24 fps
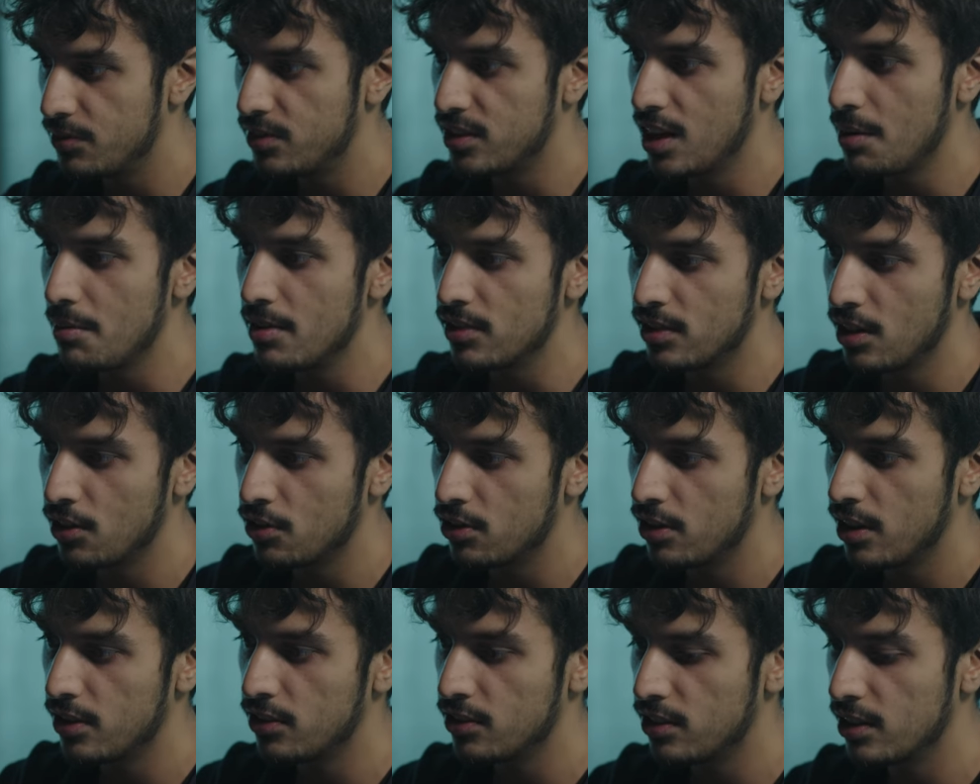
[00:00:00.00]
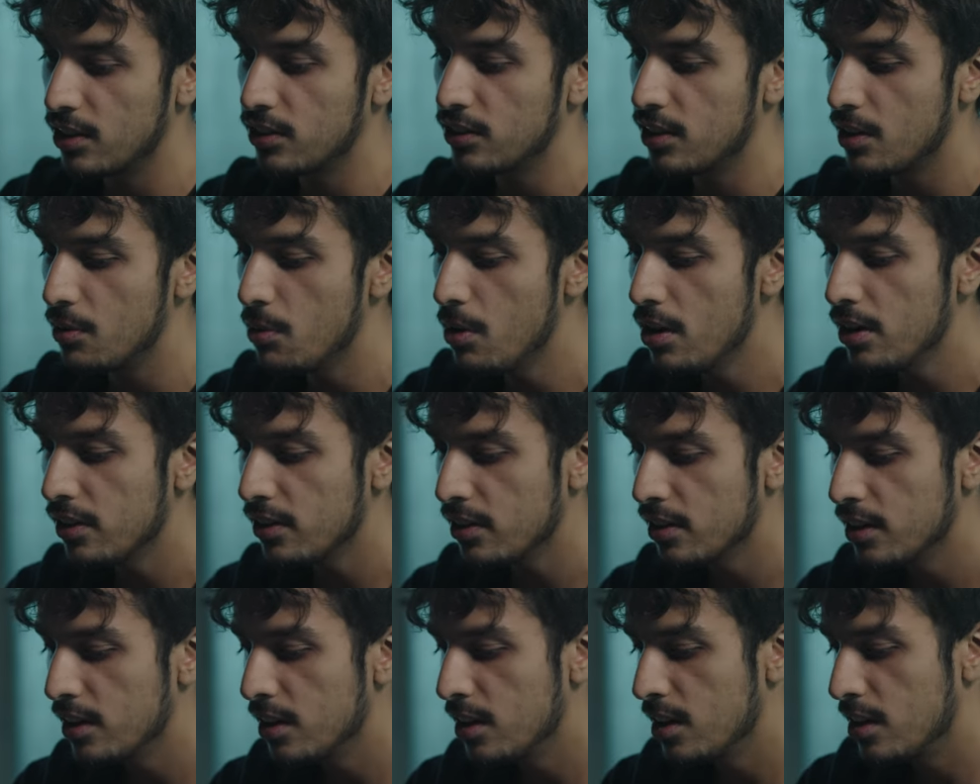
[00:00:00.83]
semi-centralized things they want,
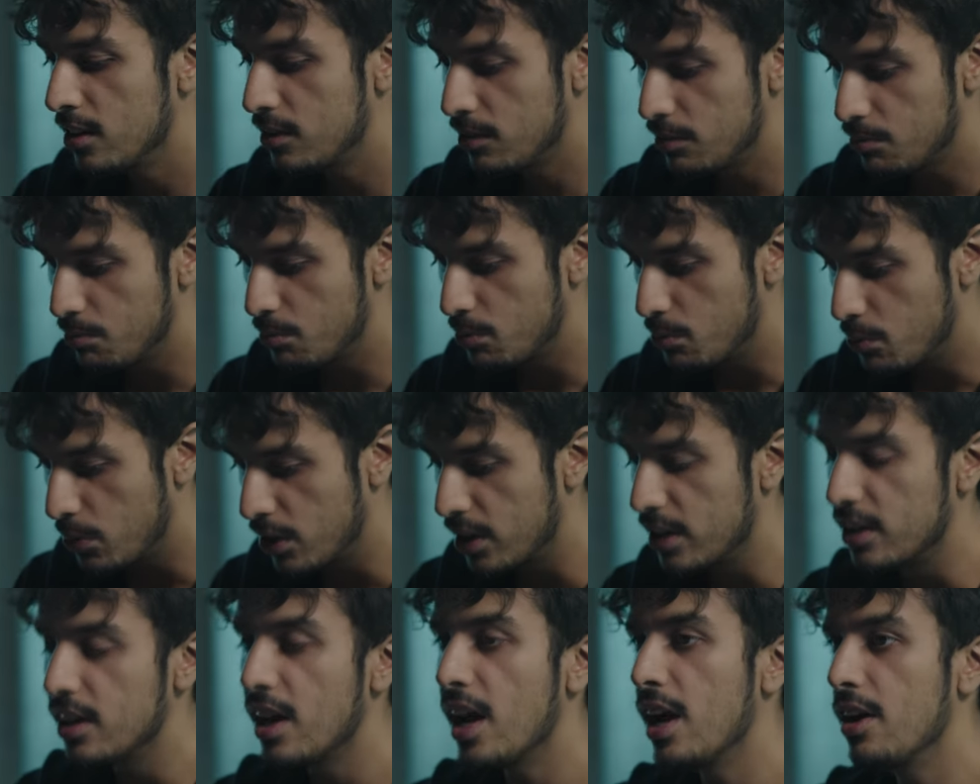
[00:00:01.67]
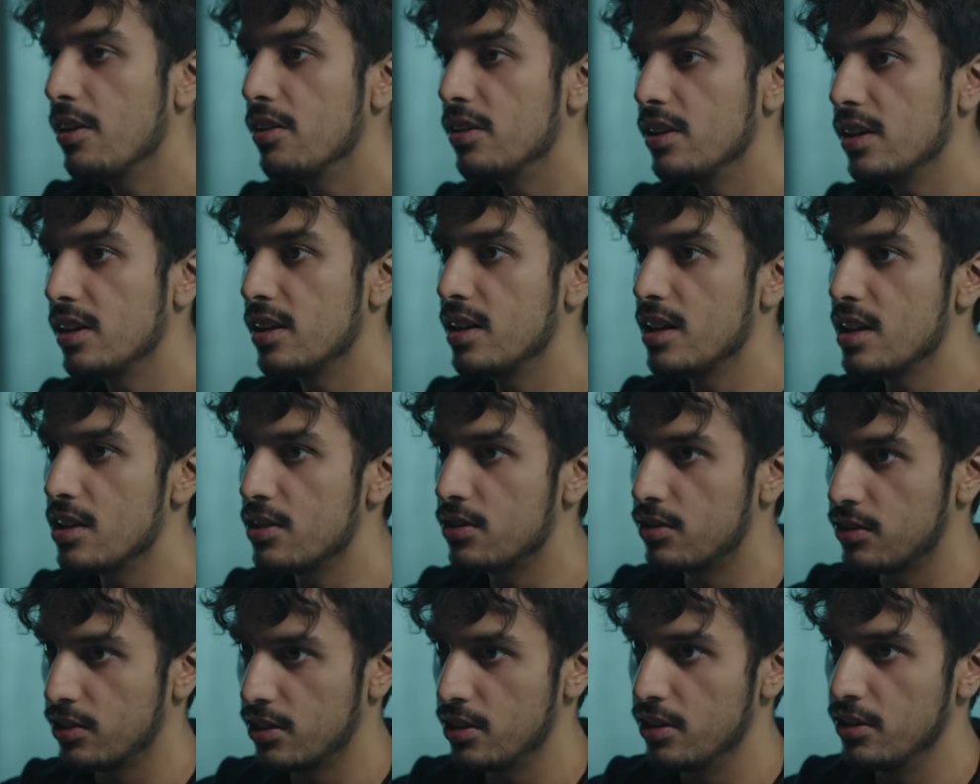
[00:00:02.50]
but inheriting E T H
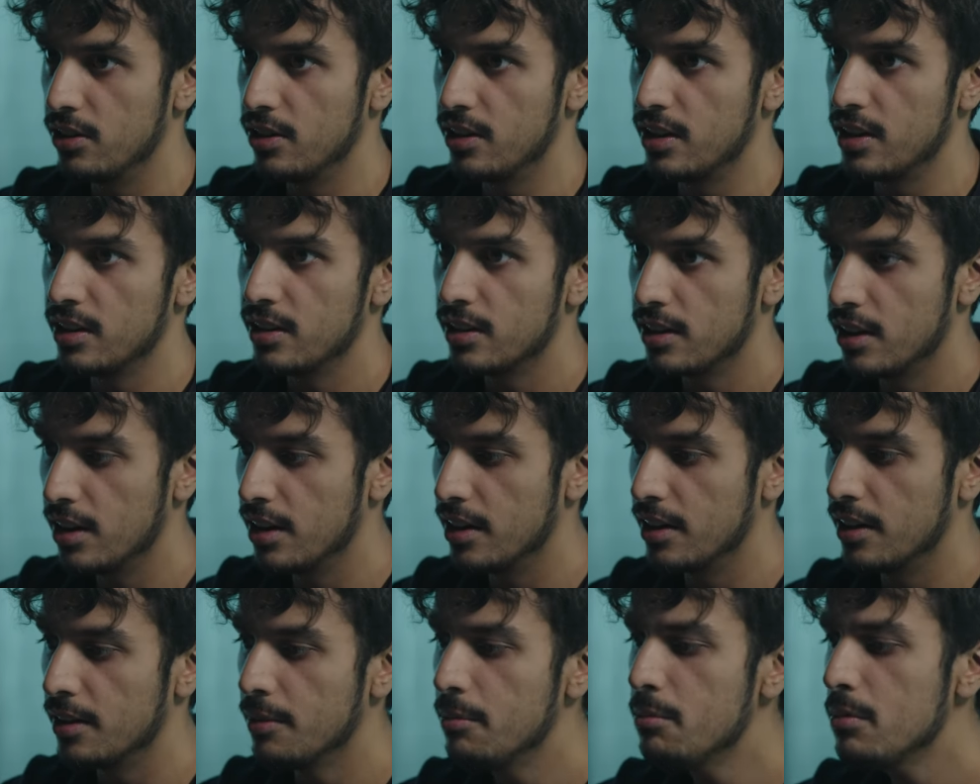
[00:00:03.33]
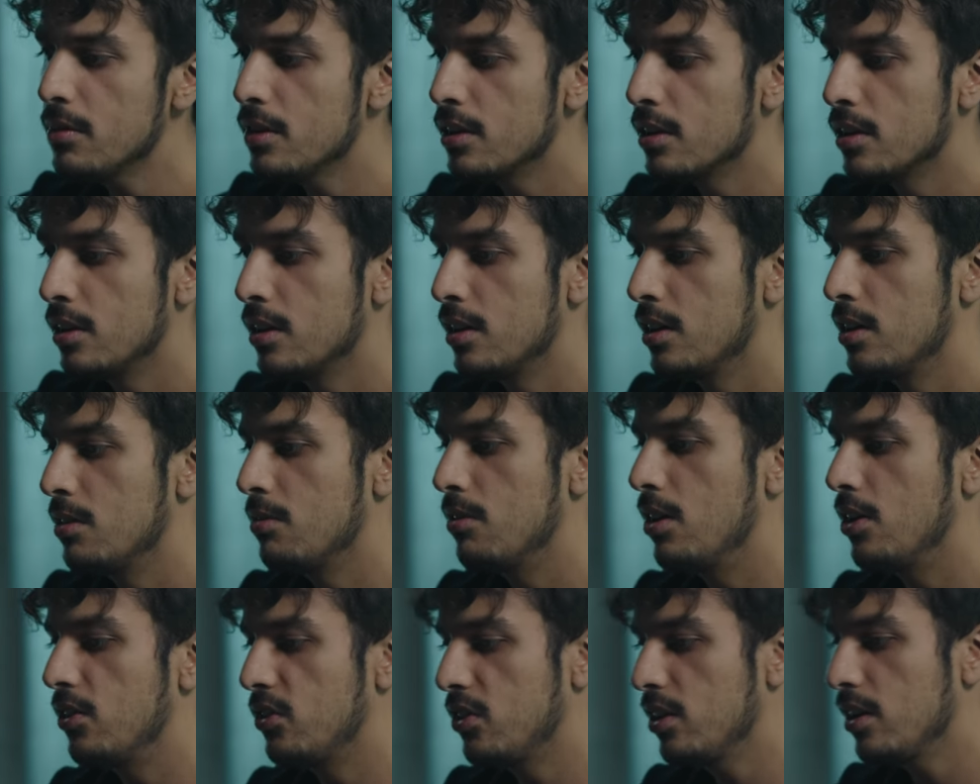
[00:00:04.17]
security. Um,
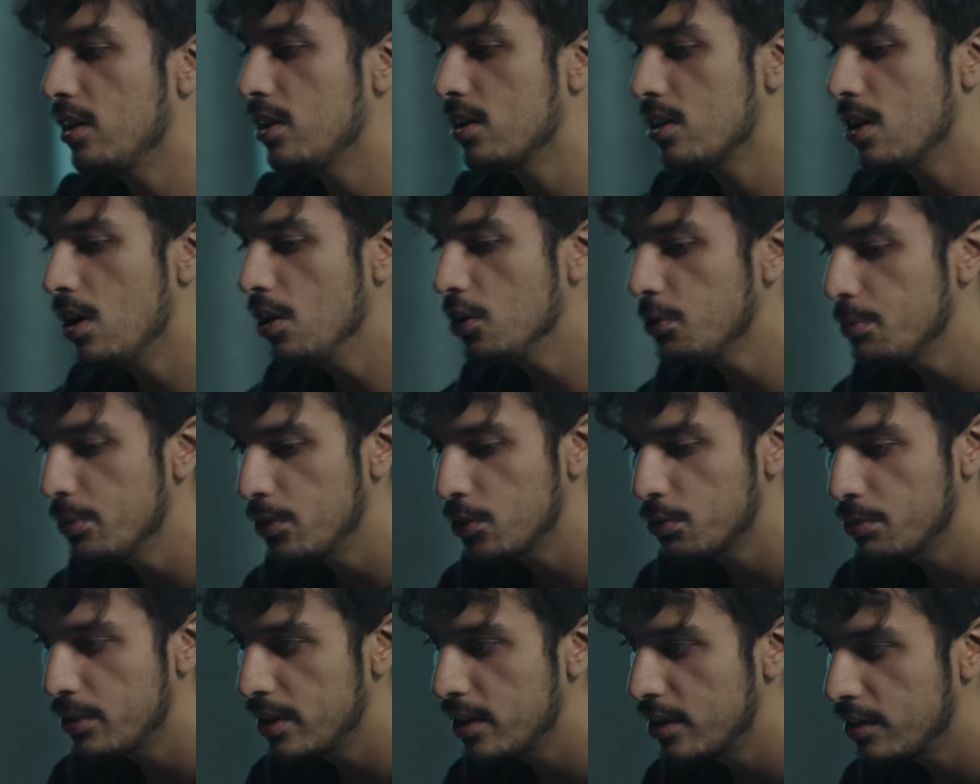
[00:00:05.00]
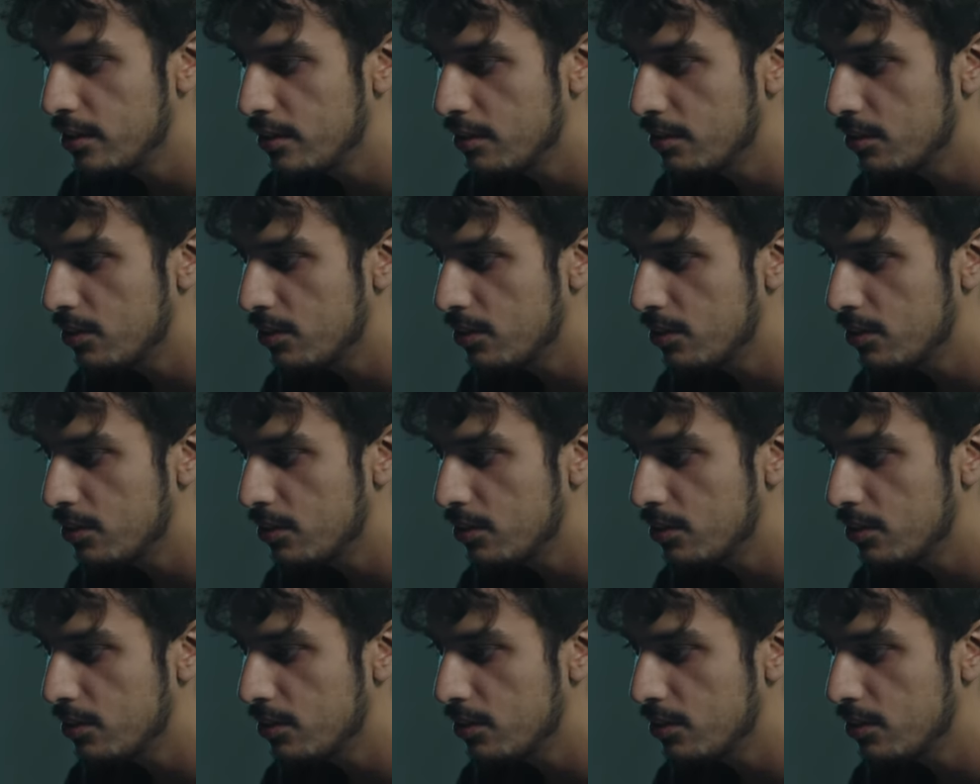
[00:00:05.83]
whereas I think in Cosmos, we